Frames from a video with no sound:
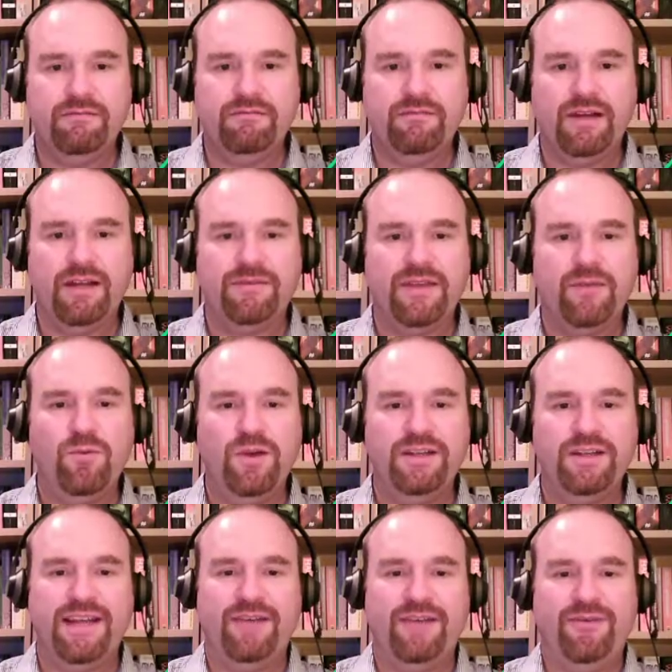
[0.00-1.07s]
Well, if they were
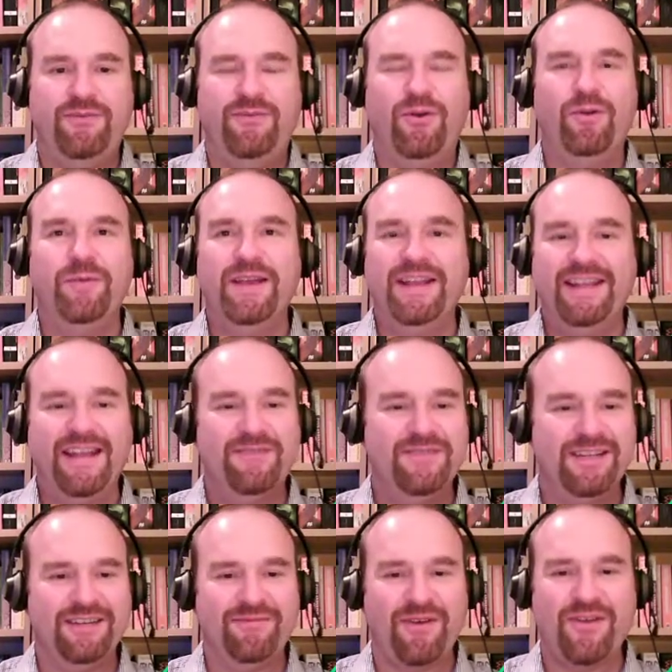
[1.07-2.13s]
terraforming it, they
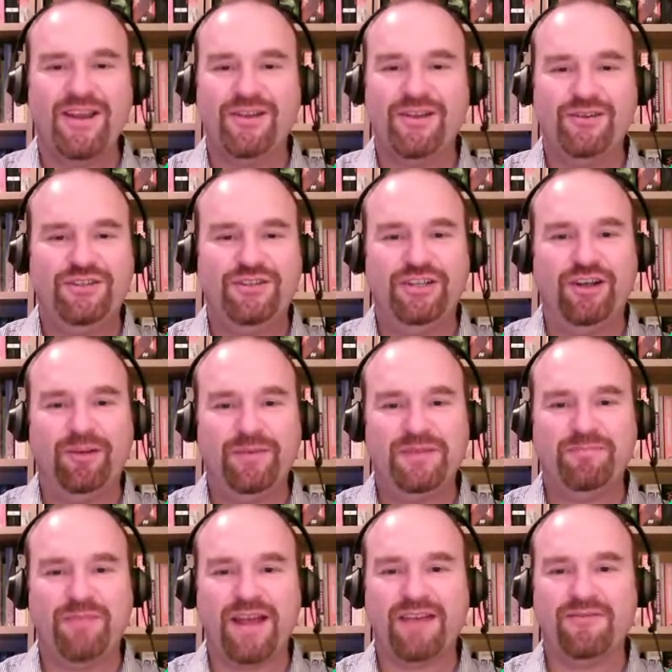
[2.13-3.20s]
haven't done a very good job. It's
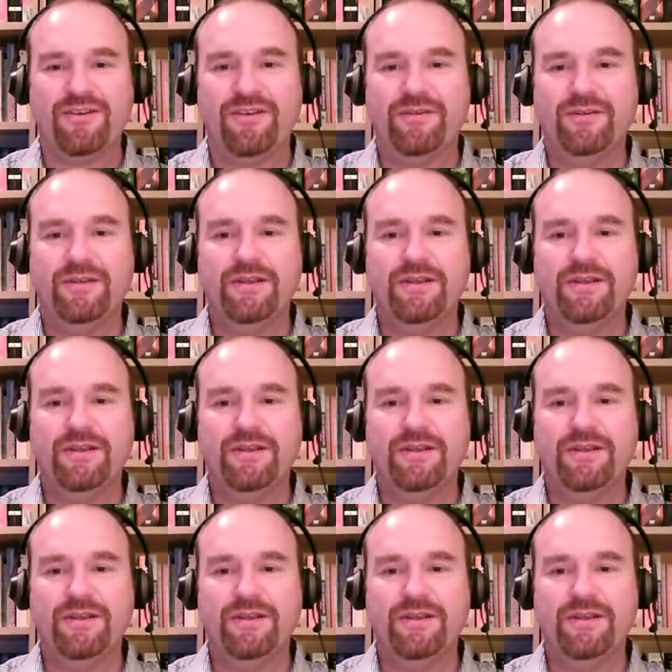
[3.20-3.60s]
barren.